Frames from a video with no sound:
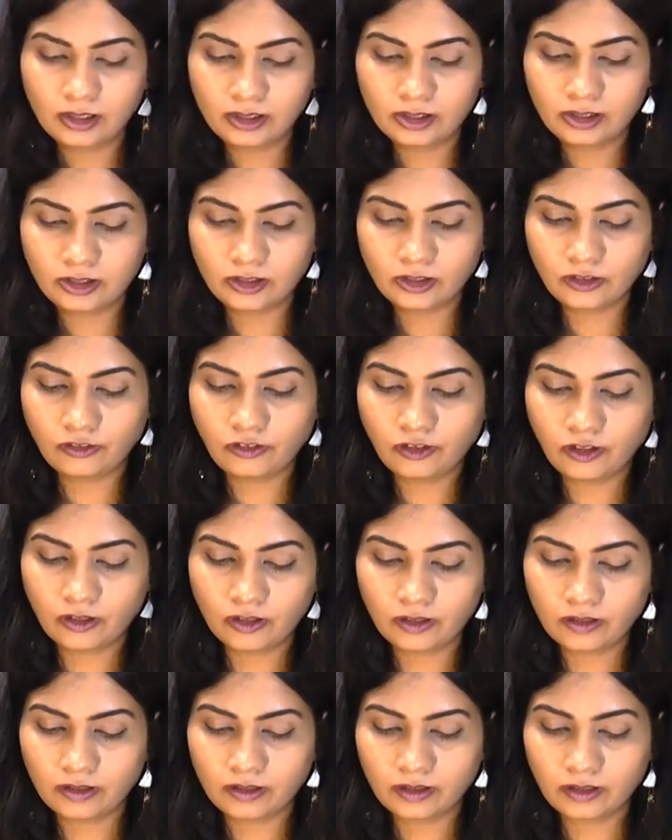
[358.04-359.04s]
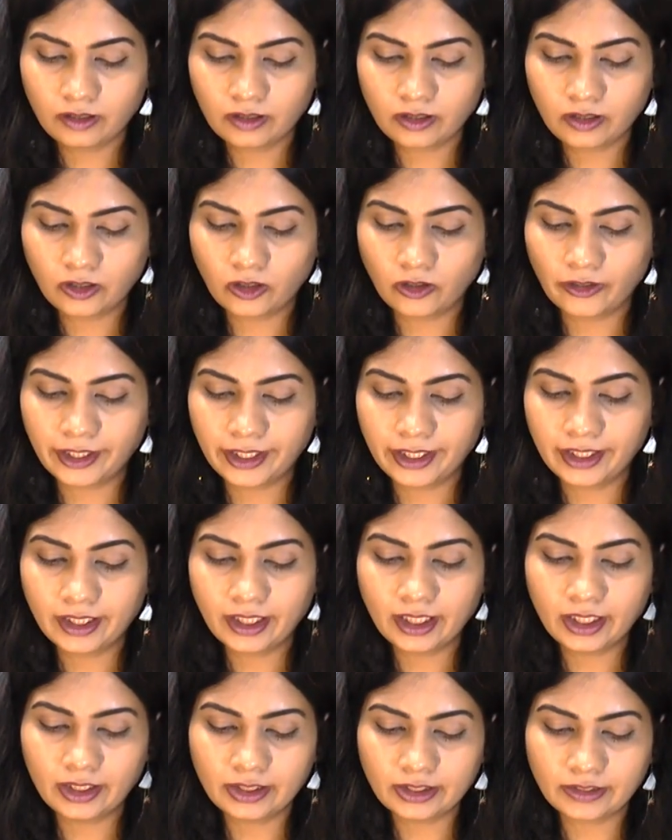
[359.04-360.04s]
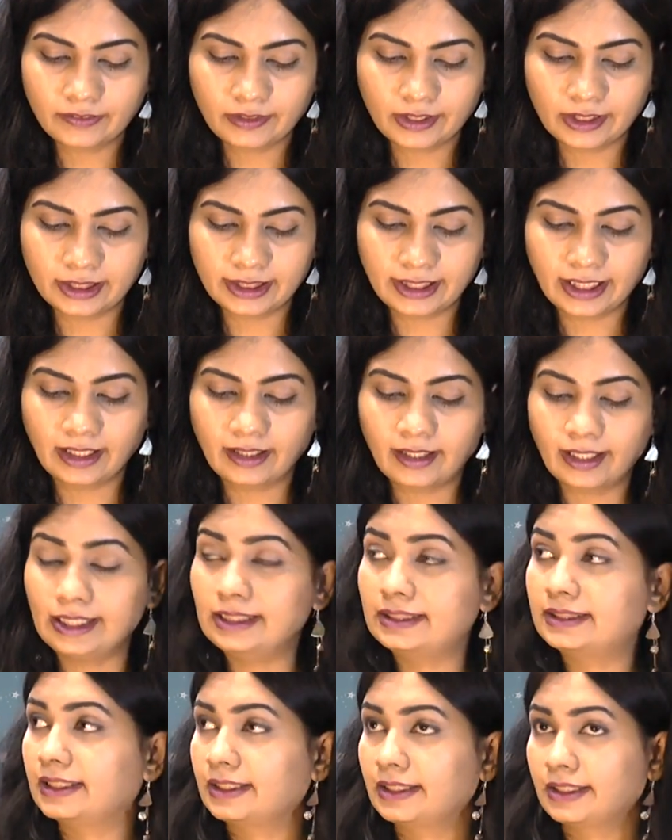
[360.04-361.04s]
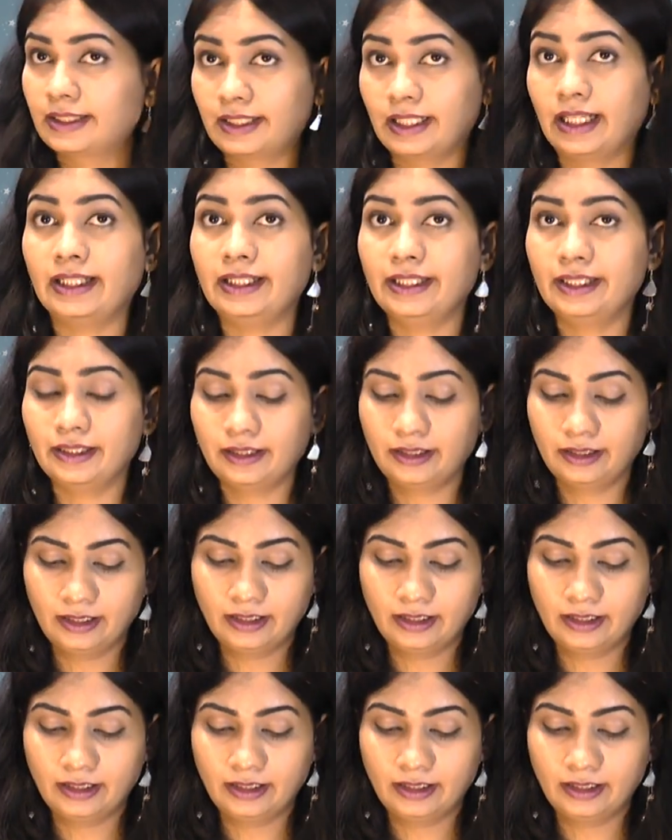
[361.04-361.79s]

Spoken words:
So for coriander leaves, once they are nice and dried,